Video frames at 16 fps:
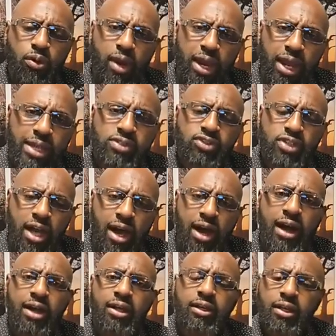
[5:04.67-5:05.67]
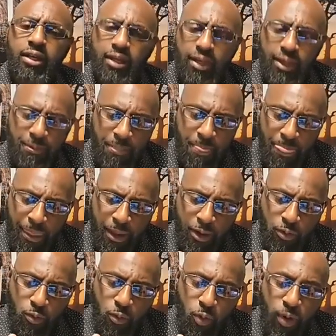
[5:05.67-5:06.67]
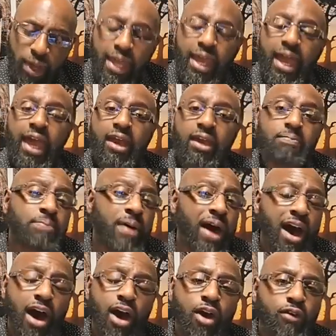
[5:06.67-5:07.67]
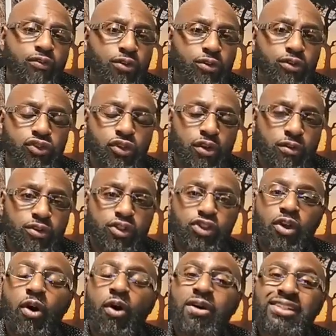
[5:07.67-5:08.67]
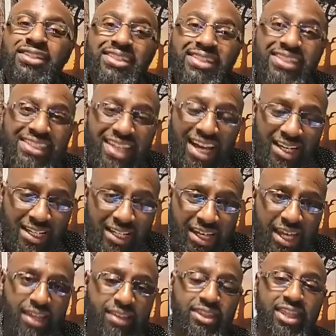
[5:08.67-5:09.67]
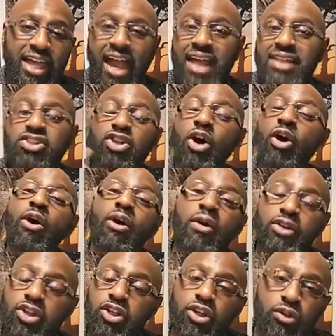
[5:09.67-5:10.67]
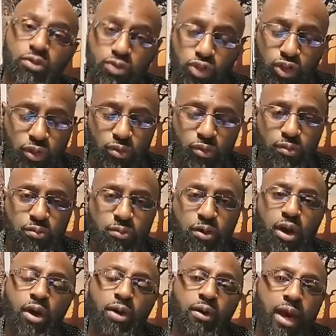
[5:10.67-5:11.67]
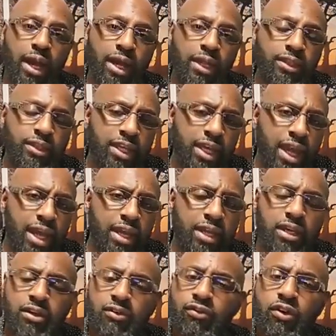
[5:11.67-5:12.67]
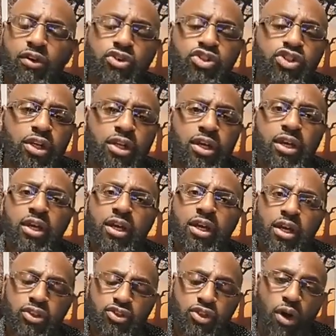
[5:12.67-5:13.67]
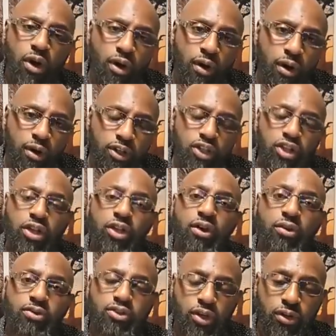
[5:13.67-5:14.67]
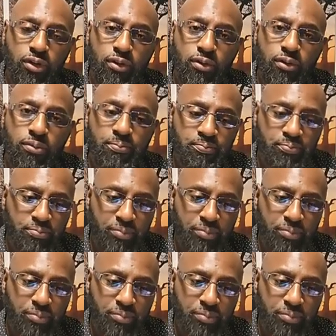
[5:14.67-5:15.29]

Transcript: praise God, we had a powerful service on Sunday. That's on YouTube, all right? The edited version is on YouTube,